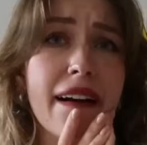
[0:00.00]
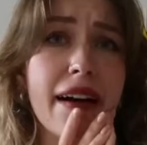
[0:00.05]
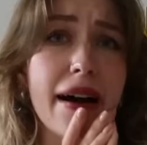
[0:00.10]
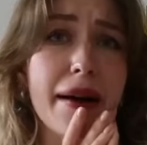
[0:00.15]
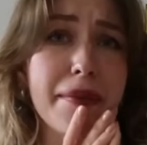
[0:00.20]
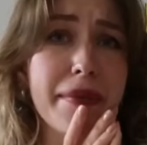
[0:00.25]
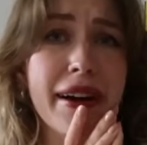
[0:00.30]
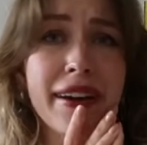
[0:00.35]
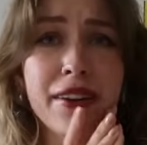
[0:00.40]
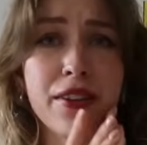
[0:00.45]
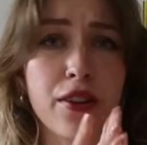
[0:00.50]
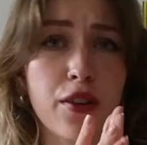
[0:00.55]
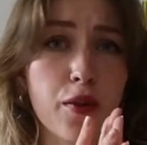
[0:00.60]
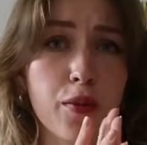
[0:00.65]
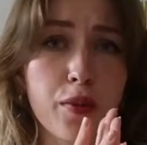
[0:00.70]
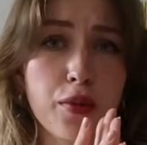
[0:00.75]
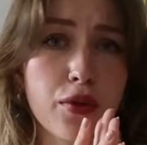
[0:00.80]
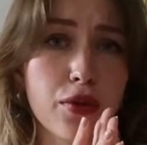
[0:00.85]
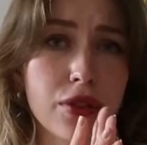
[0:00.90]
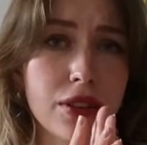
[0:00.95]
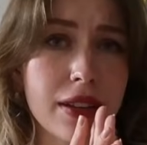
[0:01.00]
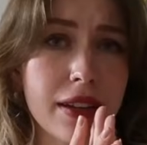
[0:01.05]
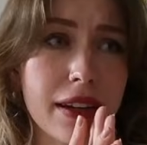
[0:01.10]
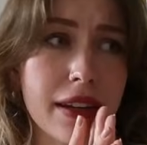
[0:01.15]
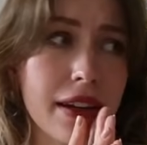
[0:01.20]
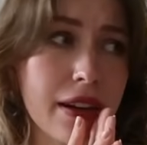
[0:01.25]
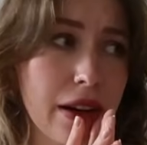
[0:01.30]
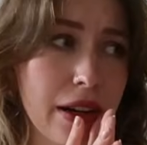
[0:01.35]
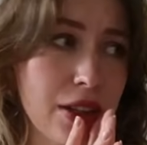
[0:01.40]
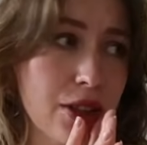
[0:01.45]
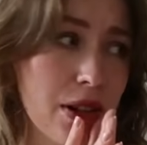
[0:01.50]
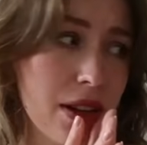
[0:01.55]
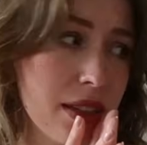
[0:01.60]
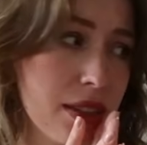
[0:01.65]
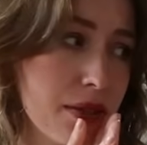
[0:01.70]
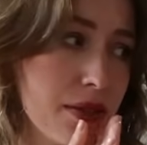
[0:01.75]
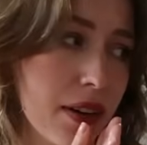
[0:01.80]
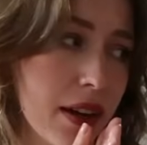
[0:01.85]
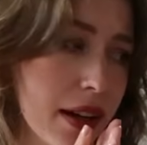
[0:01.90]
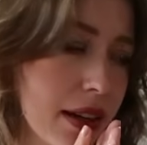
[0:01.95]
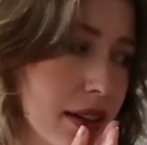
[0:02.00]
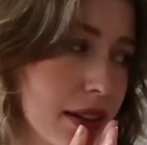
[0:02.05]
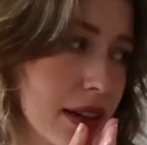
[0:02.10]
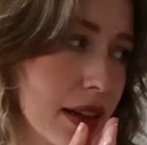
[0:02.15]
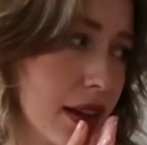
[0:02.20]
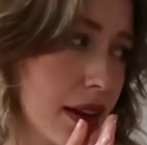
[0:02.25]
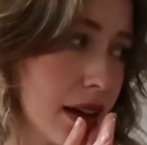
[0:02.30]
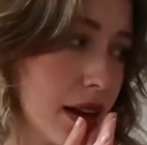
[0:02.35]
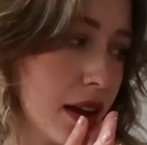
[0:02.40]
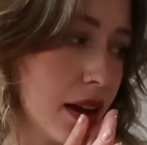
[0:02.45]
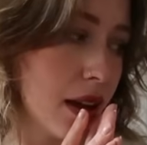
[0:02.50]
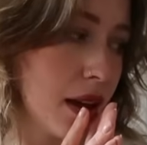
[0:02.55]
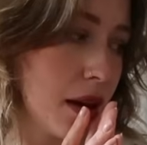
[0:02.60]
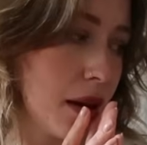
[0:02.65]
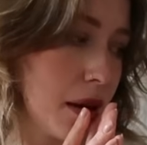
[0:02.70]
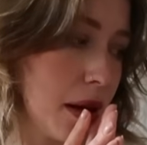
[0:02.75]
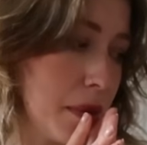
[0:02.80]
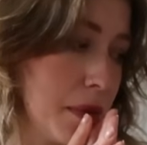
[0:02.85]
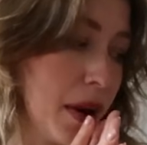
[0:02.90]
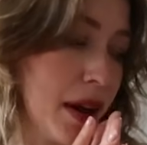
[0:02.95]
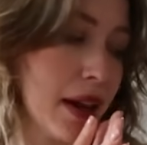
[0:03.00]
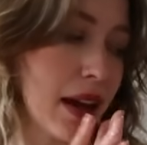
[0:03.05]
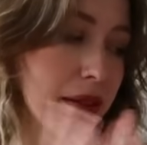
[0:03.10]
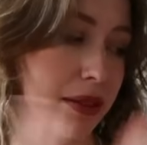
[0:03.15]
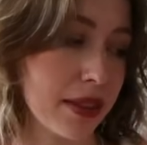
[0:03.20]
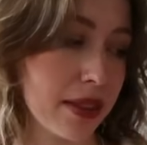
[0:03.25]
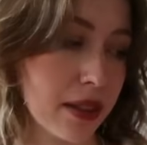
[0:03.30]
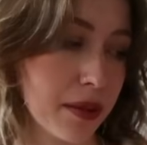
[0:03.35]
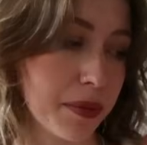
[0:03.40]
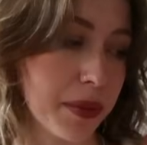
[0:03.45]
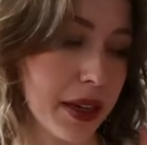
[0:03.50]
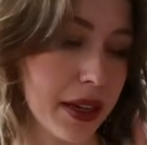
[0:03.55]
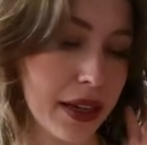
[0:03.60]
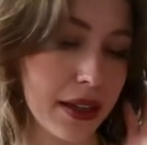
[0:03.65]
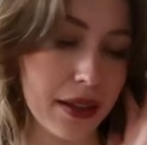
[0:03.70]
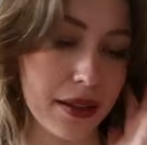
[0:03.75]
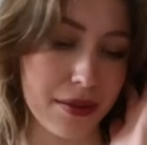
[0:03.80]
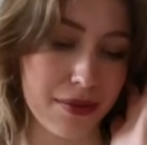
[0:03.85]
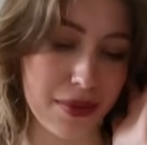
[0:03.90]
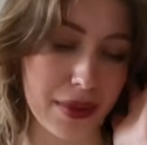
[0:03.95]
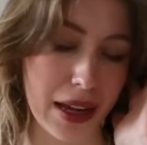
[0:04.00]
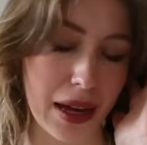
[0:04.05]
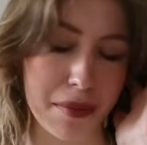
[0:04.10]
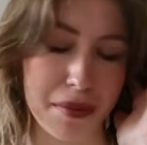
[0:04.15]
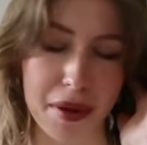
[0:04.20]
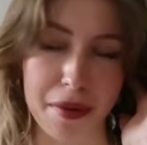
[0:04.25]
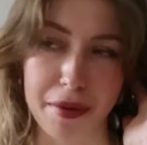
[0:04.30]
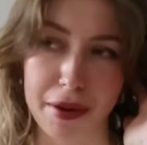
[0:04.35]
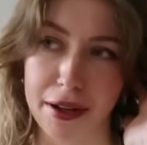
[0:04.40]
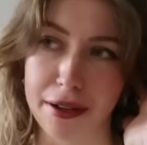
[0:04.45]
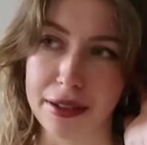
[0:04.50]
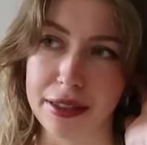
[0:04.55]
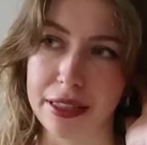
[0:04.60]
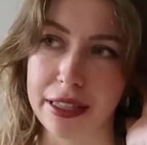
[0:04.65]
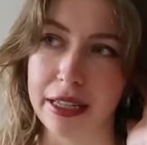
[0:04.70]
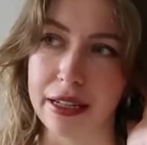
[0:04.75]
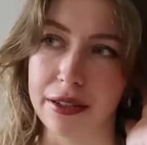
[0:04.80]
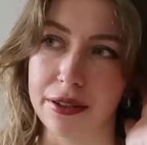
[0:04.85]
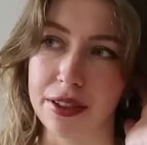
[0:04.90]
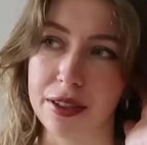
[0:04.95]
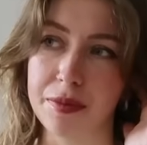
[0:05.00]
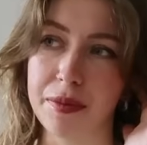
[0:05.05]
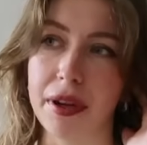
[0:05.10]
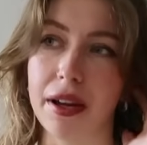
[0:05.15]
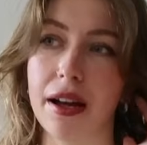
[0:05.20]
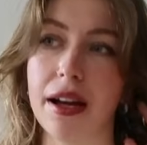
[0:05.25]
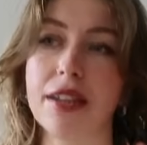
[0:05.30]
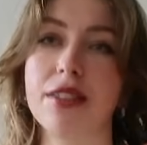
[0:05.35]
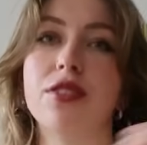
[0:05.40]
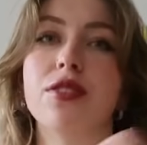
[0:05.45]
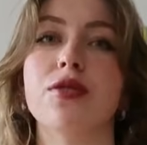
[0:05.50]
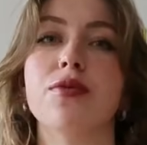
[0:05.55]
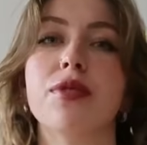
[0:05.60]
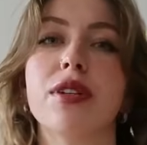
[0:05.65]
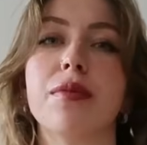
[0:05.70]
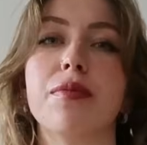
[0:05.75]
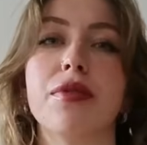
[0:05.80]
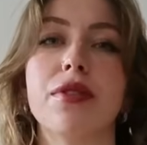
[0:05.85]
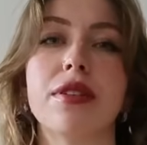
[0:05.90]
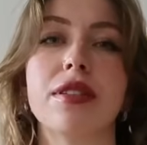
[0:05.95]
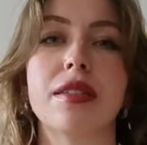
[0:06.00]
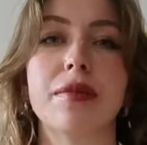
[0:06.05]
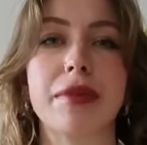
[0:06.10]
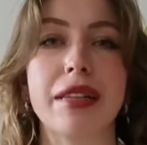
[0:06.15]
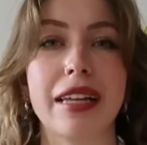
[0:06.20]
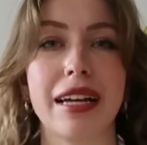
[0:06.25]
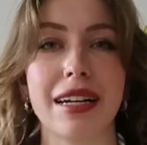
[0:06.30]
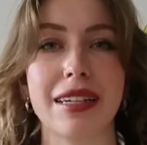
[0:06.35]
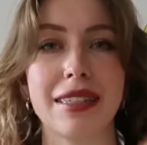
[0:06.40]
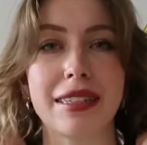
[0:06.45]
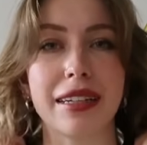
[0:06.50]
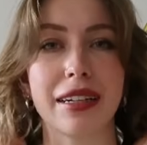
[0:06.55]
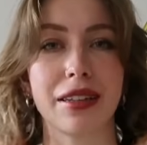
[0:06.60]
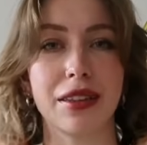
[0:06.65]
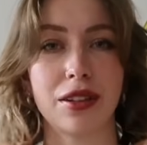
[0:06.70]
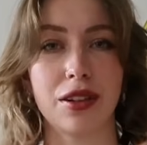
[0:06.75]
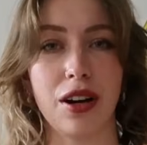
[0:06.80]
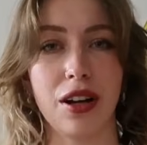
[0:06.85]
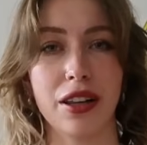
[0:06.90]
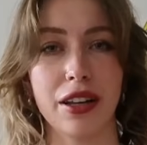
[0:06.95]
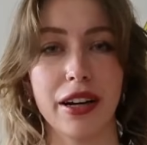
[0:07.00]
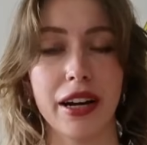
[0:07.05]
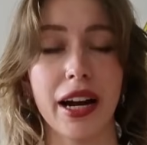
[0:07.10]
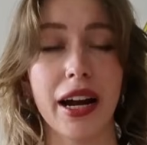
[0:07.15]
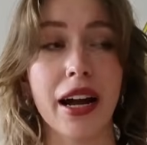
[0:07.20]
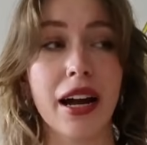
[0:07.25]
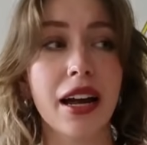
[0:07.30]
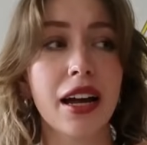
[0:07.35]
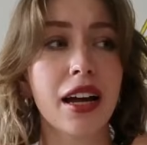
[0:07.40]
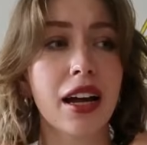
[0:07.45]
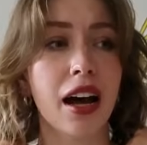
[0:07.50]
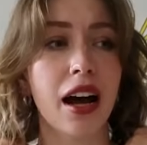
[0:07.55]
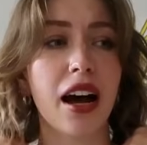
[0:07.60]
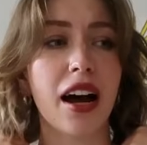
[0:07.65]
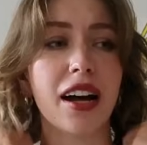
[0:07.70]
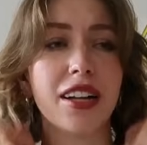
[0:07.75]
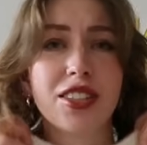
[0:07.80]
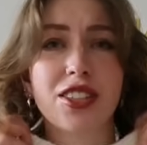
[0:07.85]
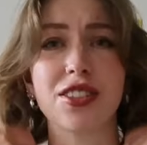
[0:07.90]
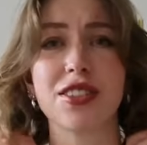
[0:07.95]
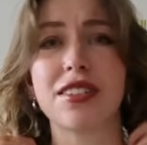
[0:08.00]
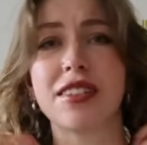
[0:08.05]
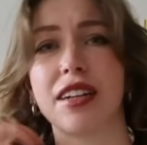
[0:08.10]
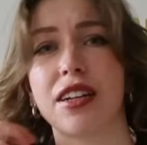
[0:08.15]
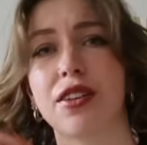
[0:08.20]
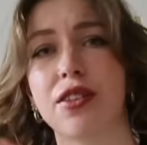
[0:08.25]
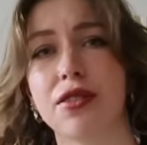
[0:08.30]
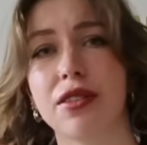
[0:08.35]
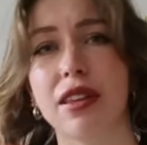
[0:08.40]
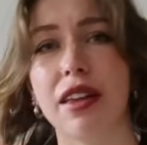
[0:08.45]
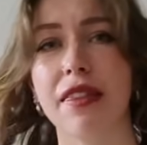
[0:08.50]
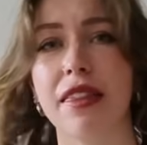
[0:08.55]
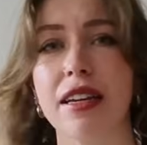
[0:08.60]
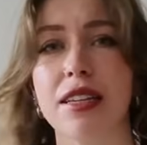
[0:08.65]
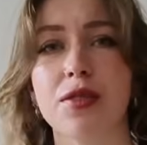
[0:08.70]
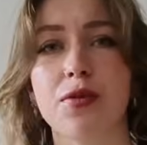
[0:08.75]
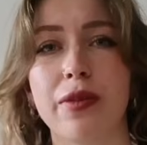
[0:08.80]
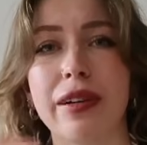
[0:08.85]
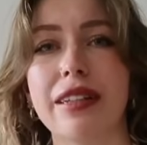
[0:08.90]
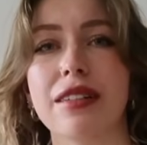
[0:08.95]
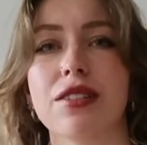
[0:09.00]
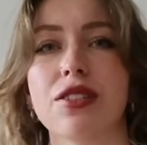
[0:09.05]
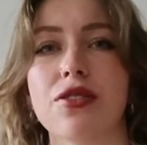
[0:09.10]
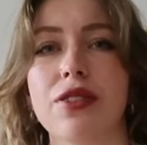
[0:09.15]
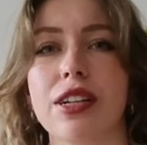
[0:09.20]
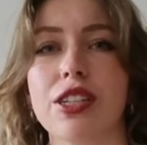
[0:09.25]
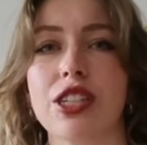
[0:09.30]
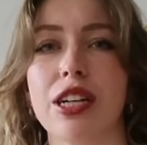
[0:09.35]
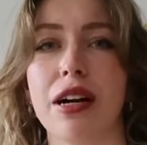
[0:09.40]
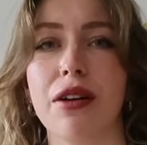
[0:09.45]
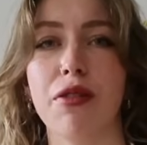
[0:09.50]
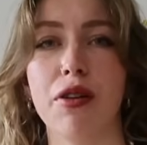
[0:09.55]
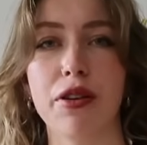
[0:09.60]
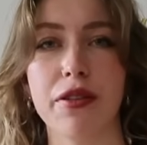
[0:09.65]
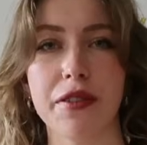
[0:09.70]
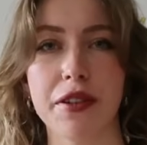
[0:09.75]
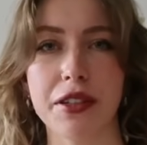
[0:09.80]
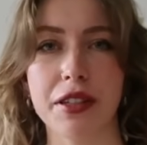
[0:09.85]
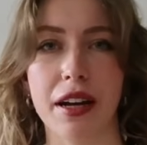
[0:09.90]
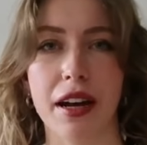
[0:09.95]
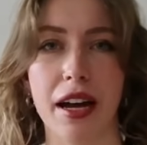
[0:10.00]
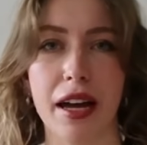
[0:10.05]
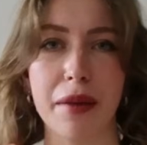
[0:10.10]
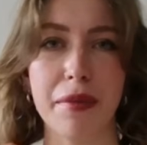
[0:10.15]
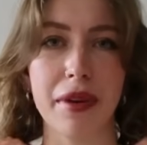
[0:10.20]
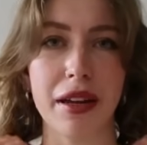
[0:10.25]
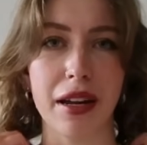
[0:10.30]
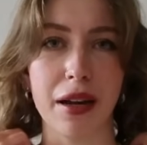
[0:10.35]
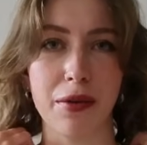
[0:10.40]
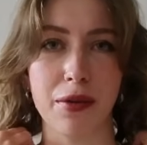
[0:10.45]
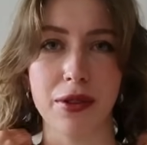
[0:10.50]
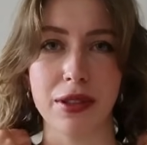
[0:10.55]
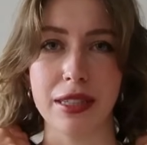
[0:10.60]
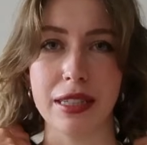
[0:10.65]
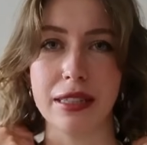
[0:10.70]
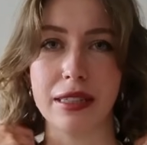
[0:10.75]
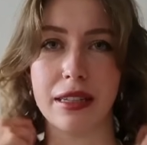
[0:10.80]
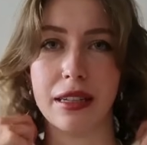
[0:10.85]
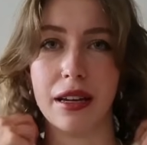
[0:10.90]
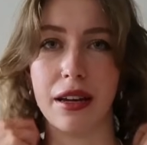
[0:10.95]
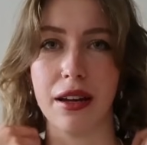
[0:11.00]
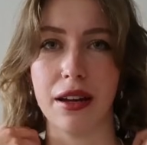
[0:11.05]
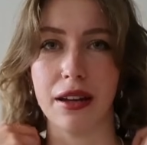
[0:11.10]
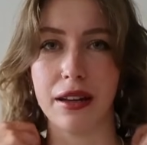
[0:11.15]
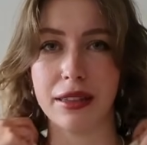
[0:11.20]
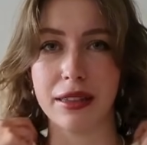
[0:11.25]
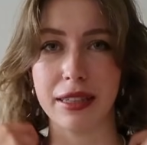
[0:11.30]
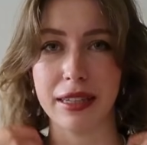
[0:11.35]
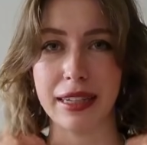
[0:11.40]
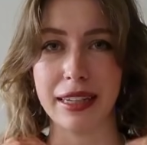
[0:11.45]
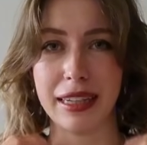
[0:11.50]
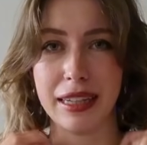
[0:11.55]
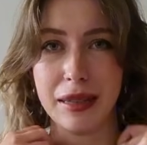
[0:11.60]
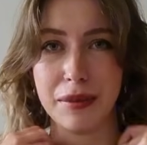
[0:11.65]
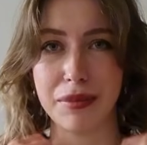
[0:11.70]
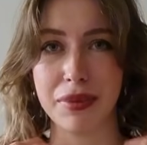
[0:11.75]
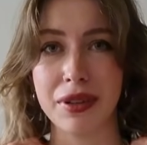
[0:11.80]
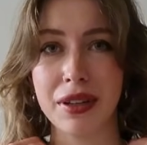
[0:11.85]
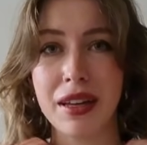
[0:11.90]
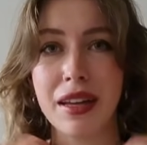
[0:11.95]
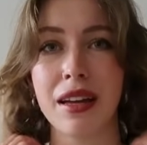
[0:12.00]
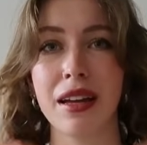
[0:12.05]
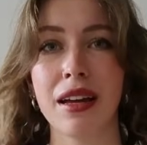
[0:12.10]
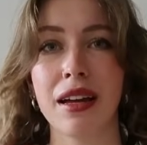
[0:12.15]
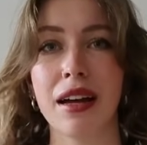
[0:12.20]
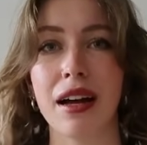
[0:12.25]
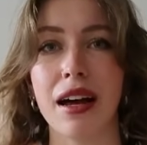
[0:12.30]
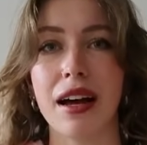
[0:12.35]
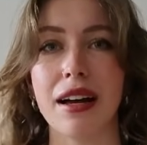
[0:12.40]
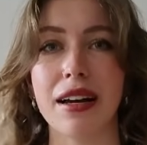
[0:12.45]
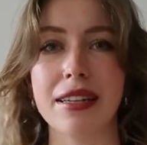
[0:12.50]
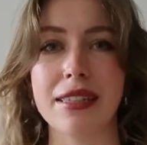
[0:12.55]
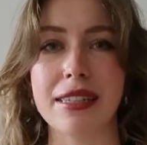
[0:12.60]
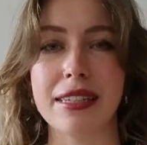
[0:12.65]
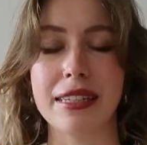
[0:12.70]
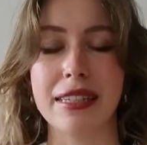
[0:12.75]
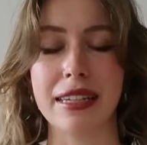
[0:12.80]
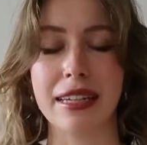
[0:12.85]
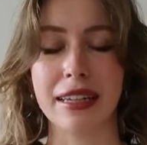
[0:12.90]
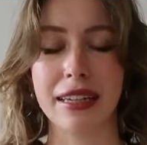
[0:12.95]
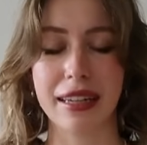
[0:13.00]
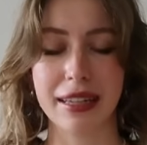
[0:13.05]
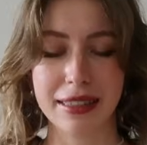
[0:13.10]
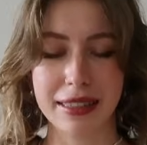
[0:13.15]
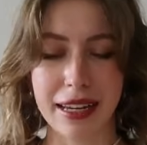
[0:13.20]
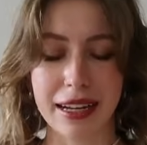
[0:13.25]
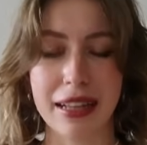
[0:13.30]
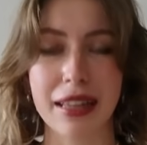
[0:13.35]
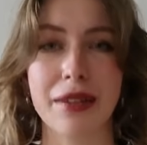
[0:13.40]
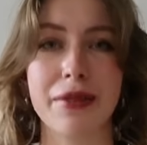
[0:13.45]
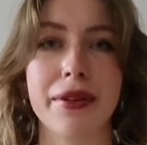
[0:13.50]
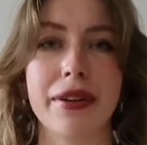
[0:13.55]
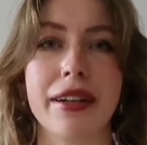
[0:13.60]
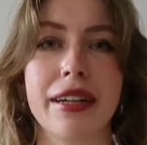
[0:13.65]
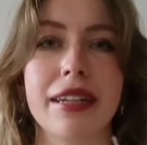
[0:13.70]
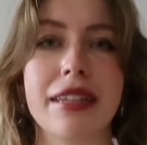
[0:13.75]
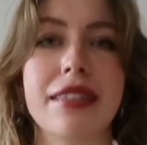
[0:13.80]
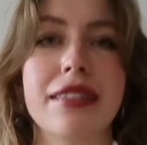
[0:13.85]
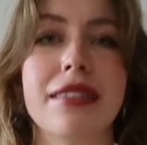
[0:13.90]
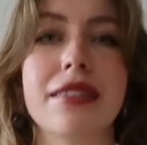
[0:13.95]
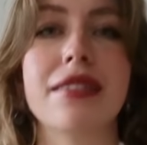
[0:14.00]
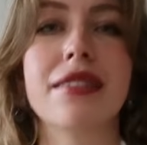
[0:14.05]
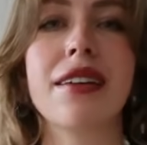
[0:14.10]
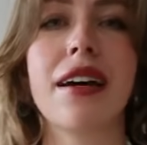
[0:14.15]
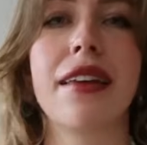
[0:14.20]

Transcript: I might not have brought it here. I tried to find it. It might still be at my parents' house, but I do want to put some elastic in the collar just because I know that this will stretch out over time and I want it to keep sitting exactly where it is.